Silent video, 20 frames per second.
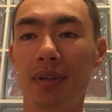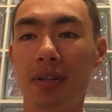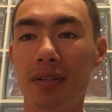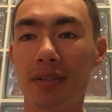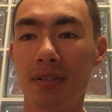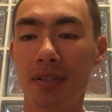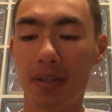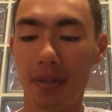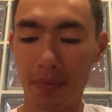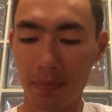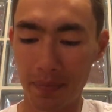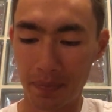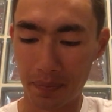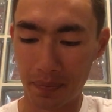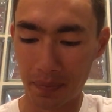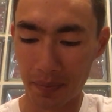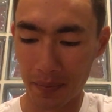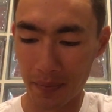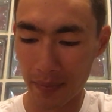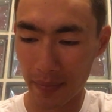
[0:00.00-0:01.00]
So
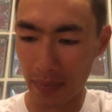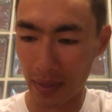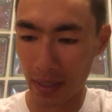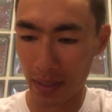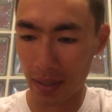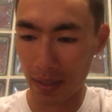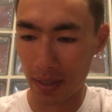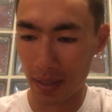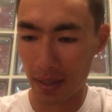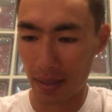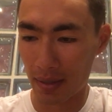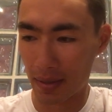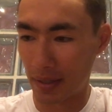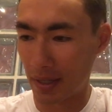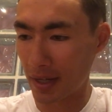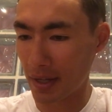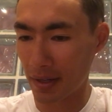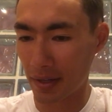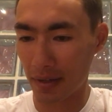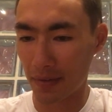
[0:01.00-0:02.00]

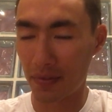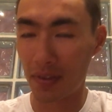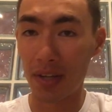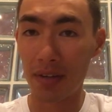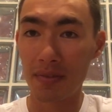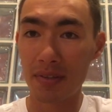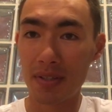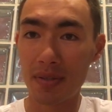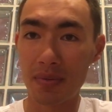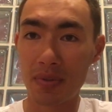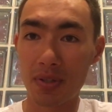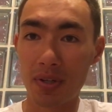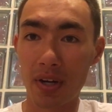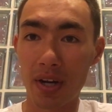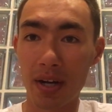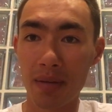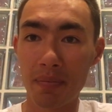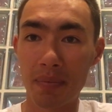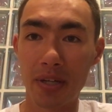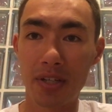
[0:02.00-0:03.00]
yeah, if you haven't
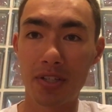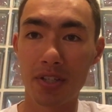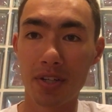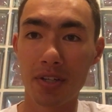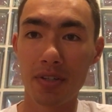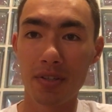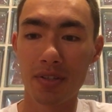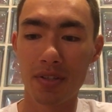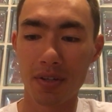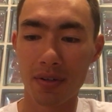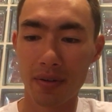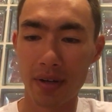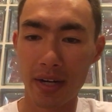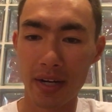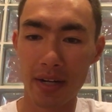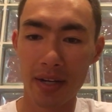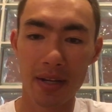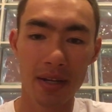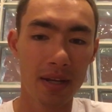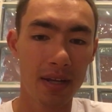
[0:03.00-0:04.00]
subscribed, make sure you do so
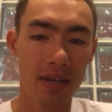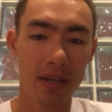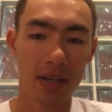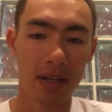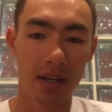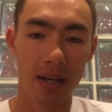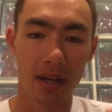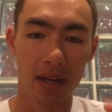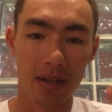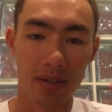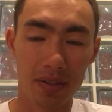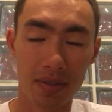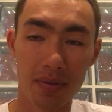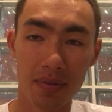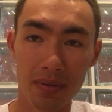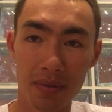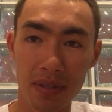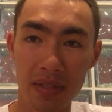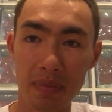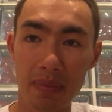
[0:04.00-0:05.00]
already. I do
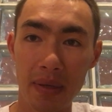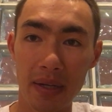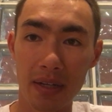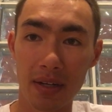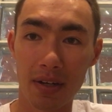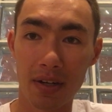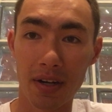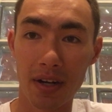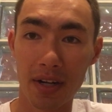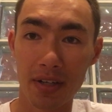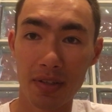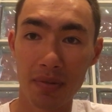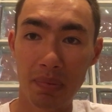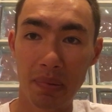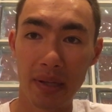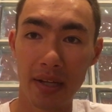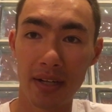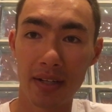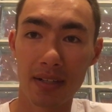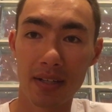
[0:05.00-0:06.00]
expect, or I do
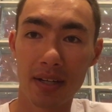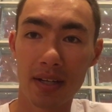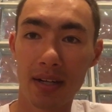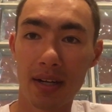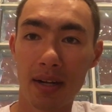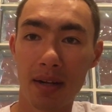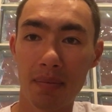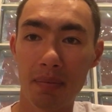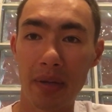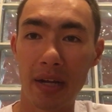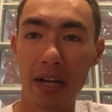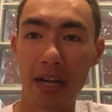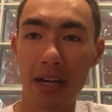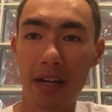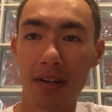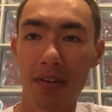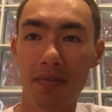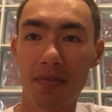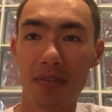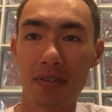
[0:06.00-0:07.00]
plan to get out back
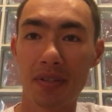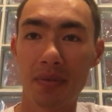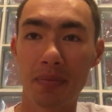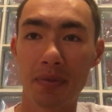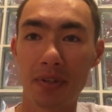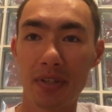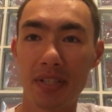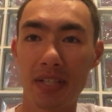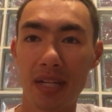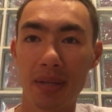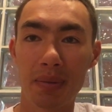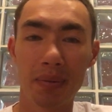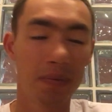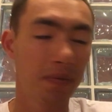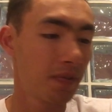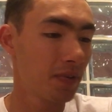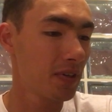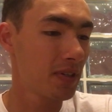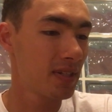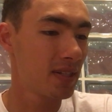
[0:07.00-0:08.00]
out for some more salmon
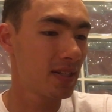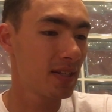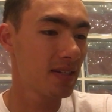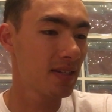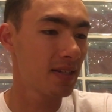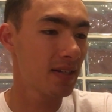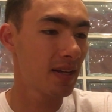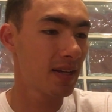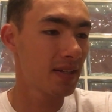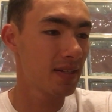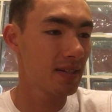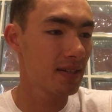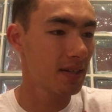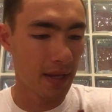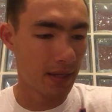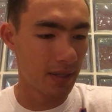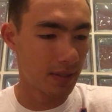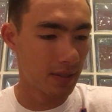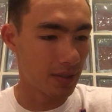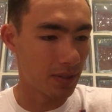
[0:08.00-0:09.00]
before the season ends.
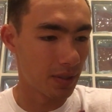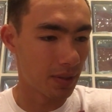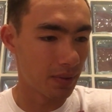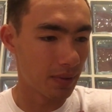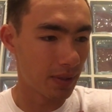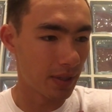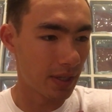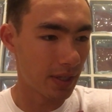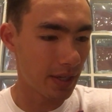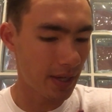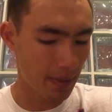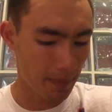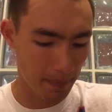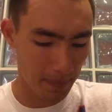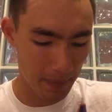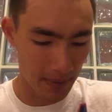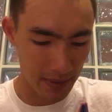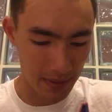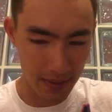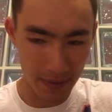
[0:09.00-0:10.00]
So uh, yeah,
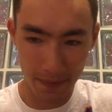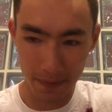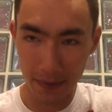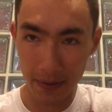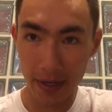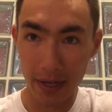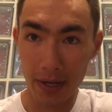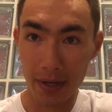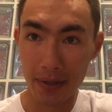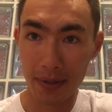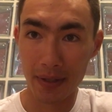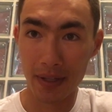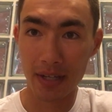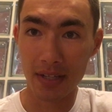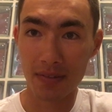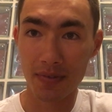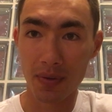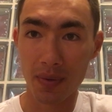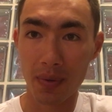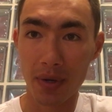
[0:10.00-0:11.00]
that's it for now. Thanks
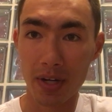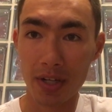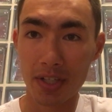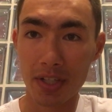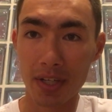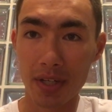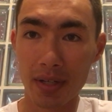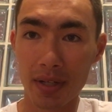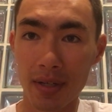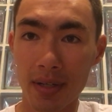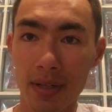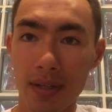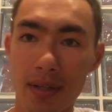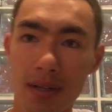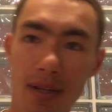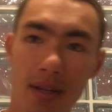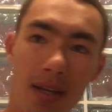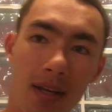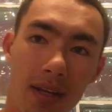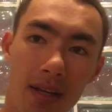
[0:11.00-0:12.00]
for watching,
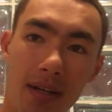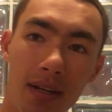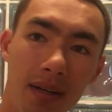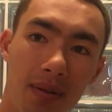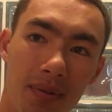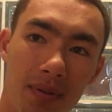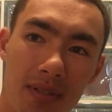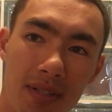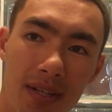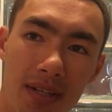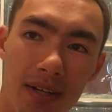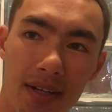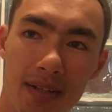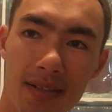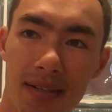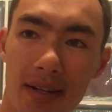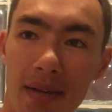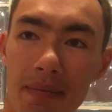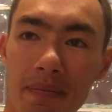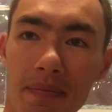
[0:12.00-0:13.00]
and uh, we'll see you next
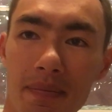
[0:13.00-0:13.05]
time.